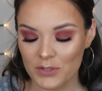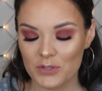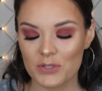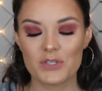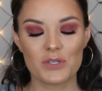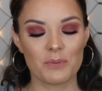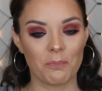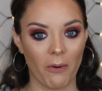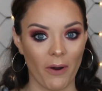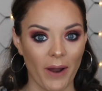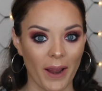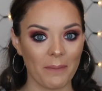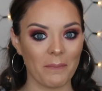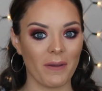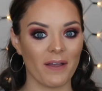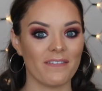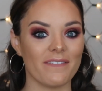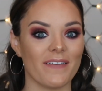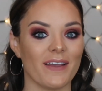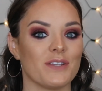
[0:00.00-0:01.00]
Spray
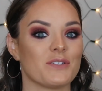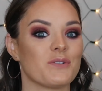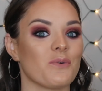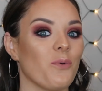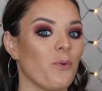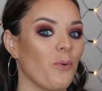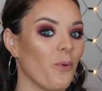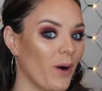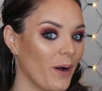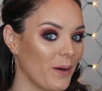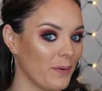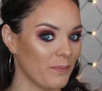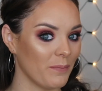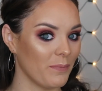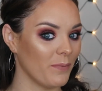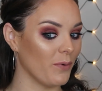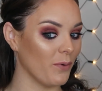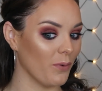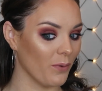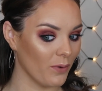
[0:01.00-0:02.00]
my face one
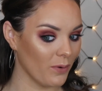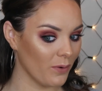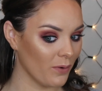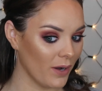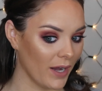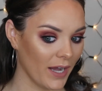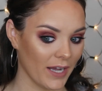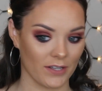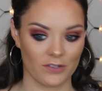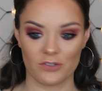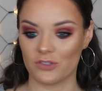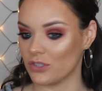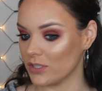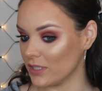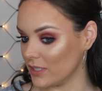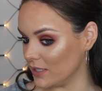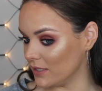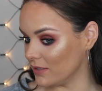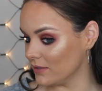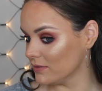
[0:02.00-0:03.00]
more,
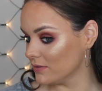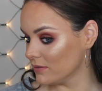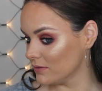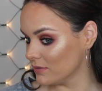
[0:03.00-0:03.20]
actually.